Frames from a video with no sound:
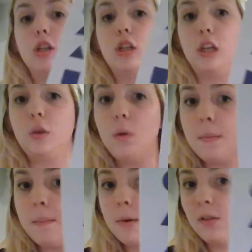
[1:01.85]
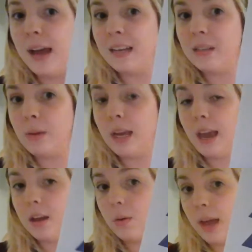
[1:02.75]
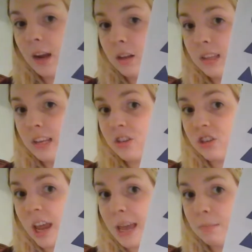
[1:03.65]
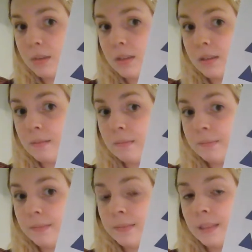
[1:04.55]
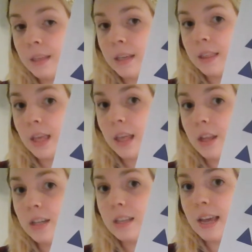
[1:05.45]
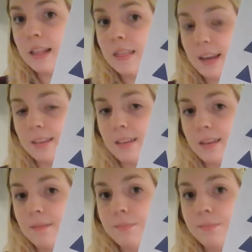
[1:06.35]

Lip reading: Do you remember last week how you had all these shapes? They looked like this.